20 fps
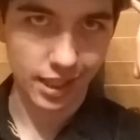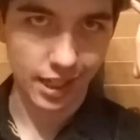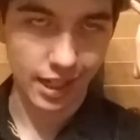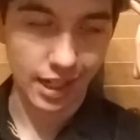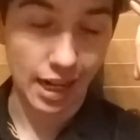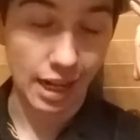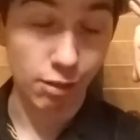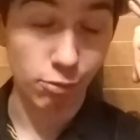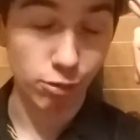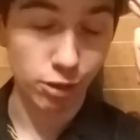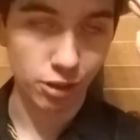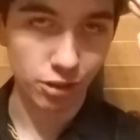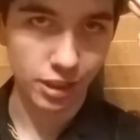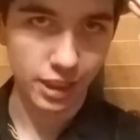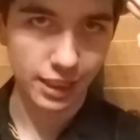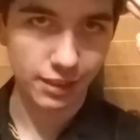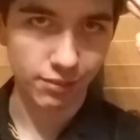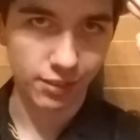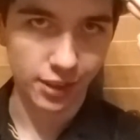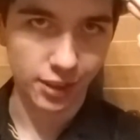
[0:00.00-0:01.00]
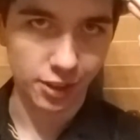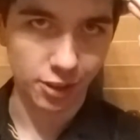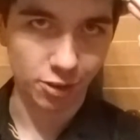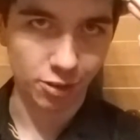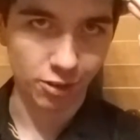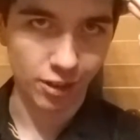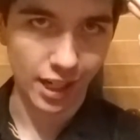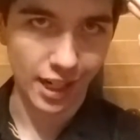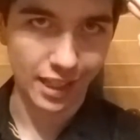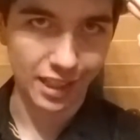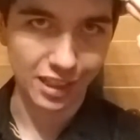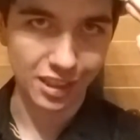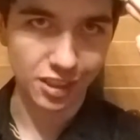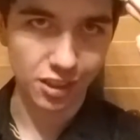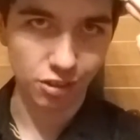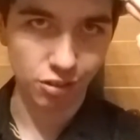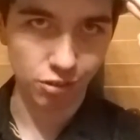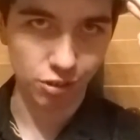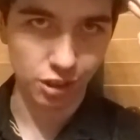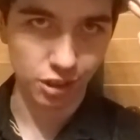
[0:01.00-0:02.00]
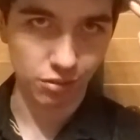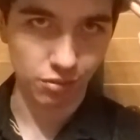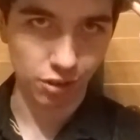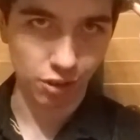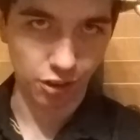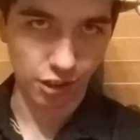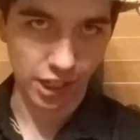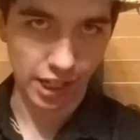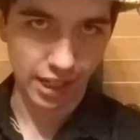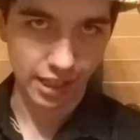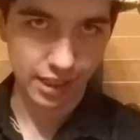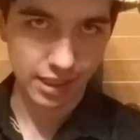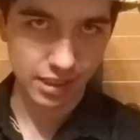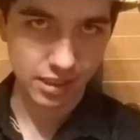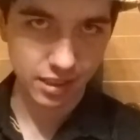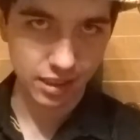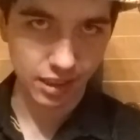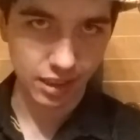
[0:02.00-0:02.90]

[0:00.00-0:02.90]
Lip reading: and I will give you an exclusive look at it